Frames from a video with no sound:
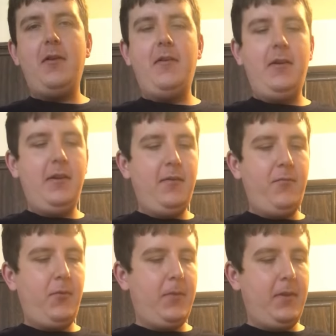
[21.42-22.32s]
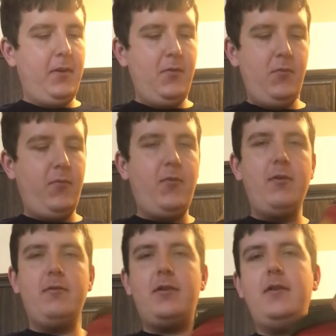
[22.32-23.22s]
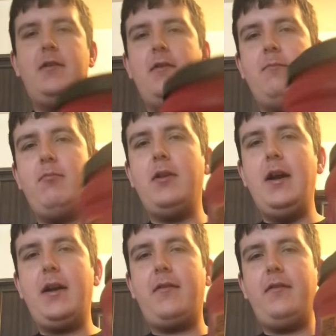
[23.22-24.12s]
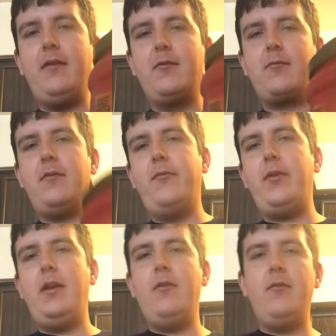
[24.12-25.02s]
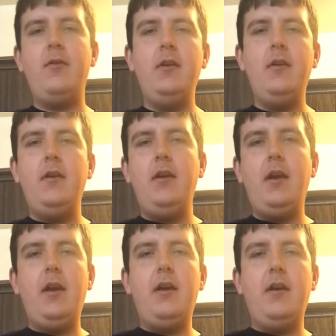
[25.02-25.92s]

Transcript: are here for the new Folger Black Silk review. Why